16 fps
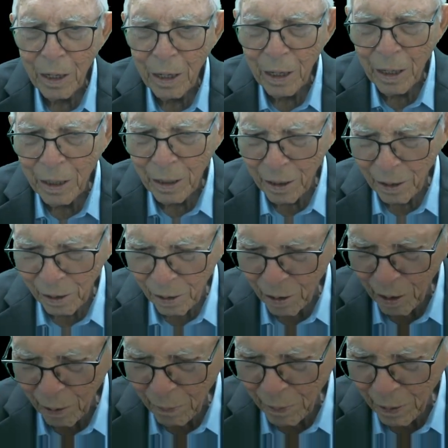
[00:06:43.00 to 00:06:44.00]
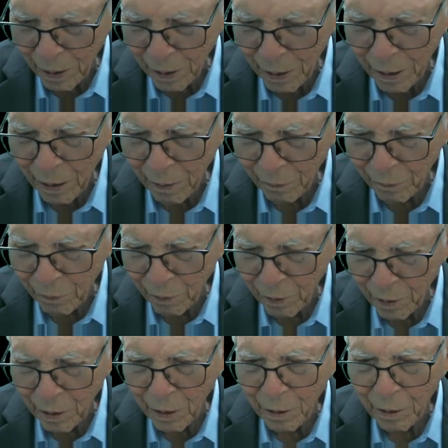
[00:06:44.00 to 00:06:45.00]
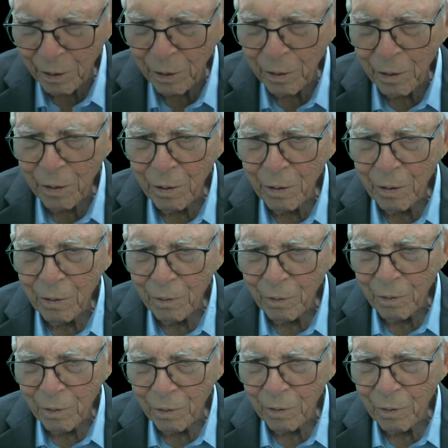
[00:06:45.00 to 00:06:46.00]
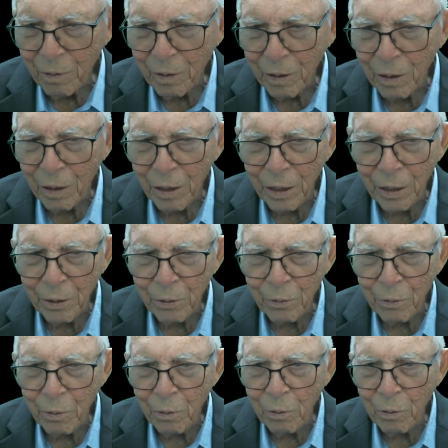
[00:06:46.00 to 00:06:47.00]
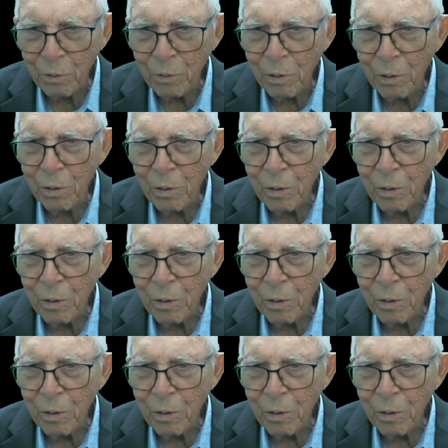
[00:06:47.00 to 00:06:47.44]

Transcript: And I got him in after he had, later on,